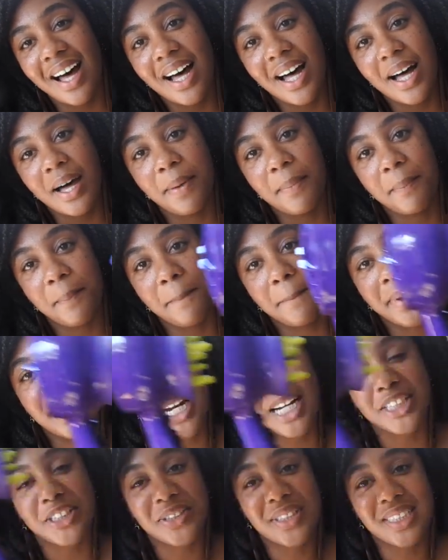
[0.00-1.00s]
um, but
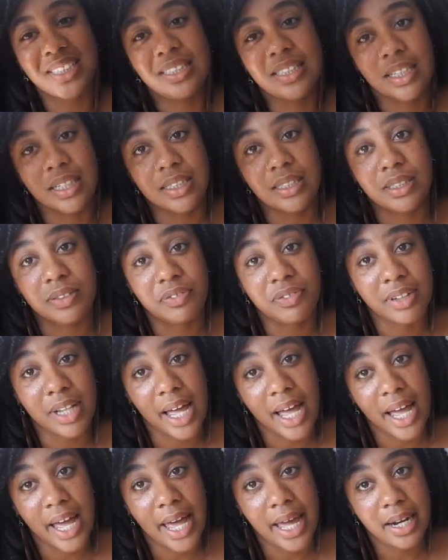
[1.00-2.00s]
as you can see, it's
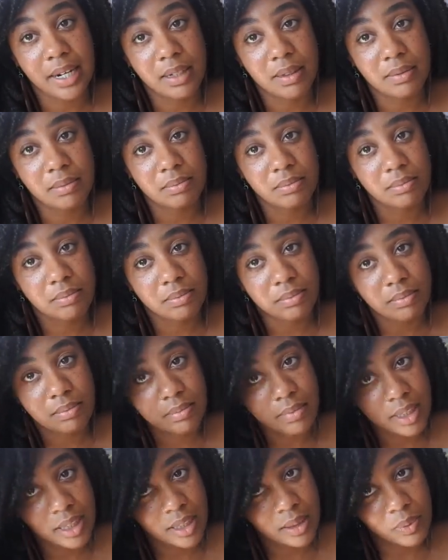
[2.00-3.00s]
flat.
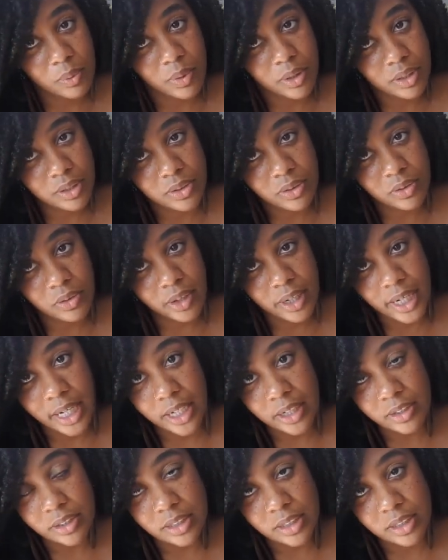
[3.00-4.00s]
It works
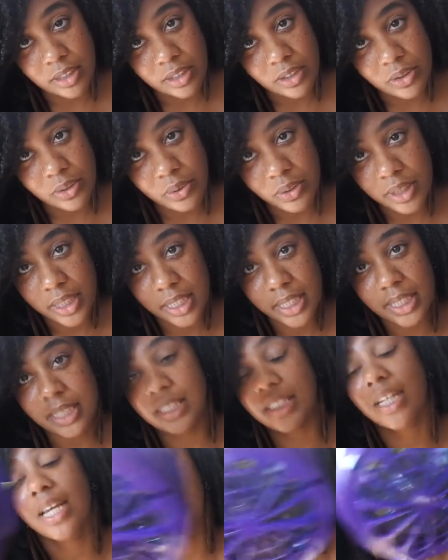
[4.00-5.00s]
great. You just do
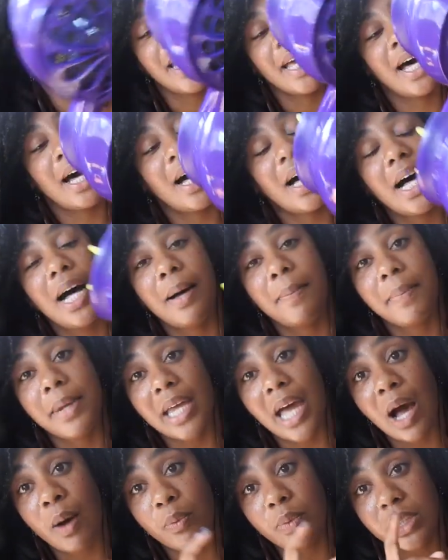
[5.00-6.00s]
this um,
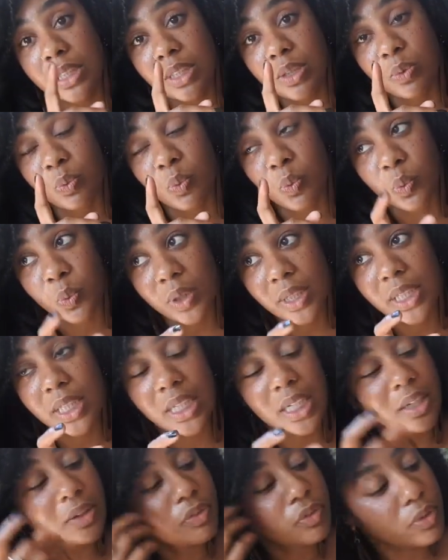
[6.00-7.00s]
I was really
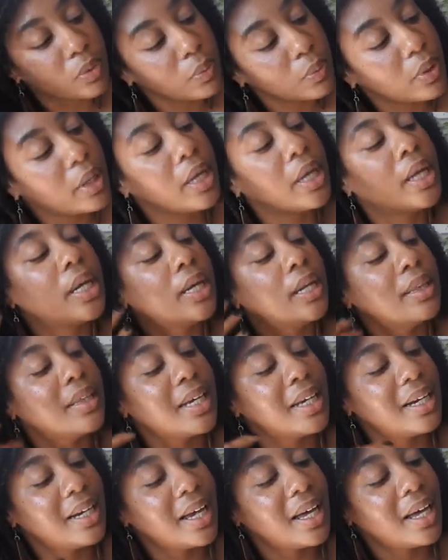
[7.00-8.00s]
looking for one
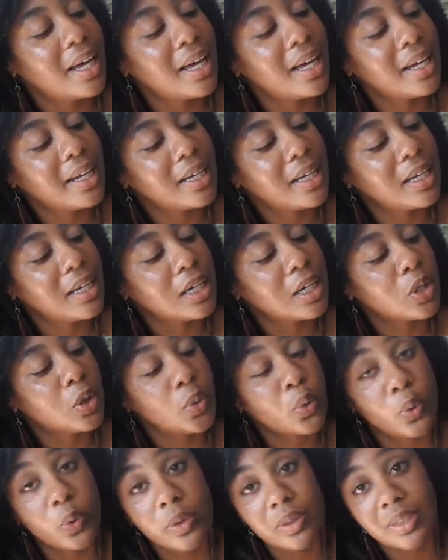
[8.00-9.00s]
that had a
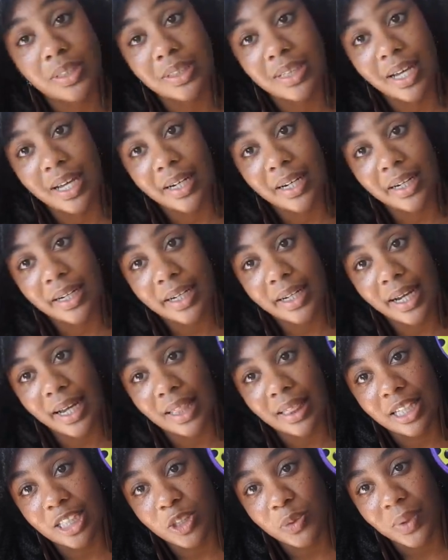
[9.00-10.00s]
cool setting
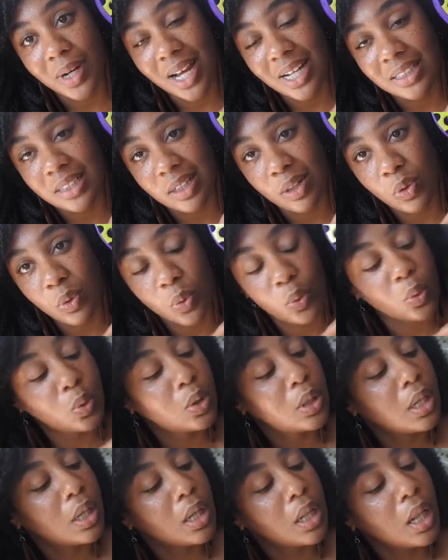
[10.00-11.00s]
and this one has a
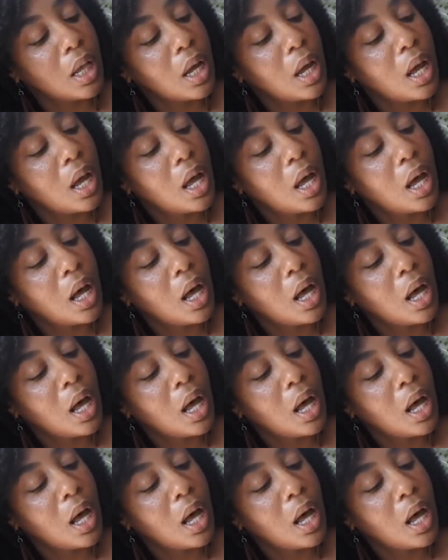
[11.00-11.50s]
cool,